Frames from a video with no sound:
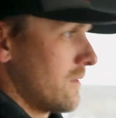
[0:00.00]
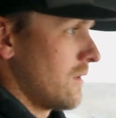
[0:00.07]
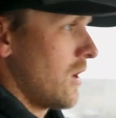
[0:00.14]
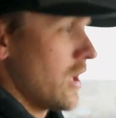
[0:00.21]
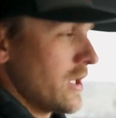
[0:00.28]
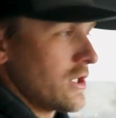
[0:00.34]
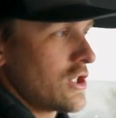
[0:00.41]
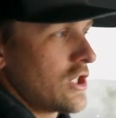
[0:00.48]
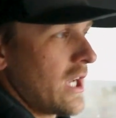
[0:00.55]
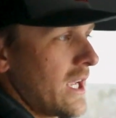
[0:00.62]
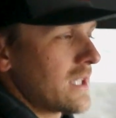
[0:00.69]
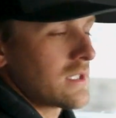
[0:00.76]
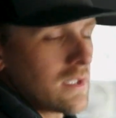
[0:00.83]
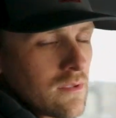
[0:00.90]
on his
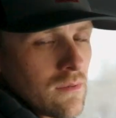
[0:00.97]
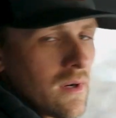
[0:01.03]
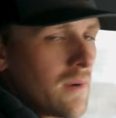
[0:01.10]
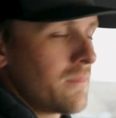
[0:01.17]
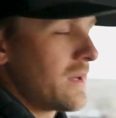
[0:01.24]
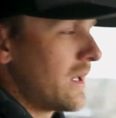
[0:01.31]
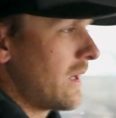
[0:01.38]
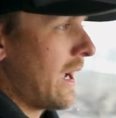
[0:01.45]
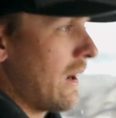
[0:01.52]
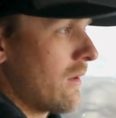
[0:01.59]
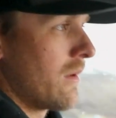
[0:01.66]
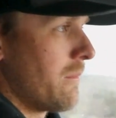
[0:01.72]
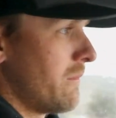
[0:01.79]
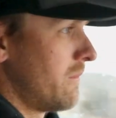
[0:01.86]
chest, he's rubbed
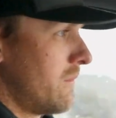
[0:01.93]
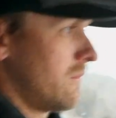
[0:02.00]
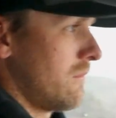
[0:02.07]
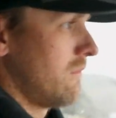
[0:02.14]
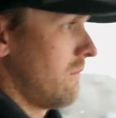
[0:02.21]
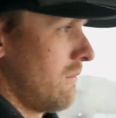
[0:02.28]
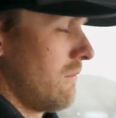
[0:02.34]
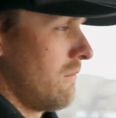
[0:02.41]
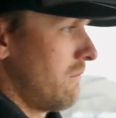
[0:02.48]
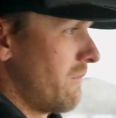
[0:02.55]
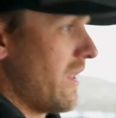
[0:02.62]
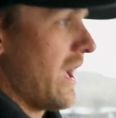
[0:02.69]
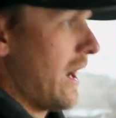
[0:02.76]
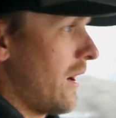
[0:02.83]
out of
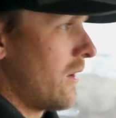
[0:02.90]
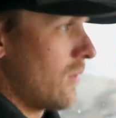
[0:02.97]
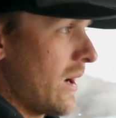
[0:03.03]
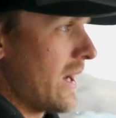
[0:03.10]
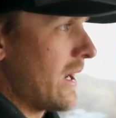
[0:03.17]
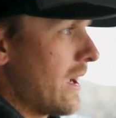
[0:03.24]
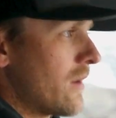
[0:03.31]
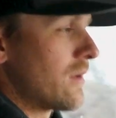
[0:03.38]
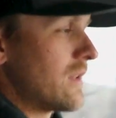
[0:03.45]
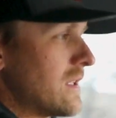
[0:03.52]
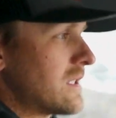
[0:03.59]
the hair right down to the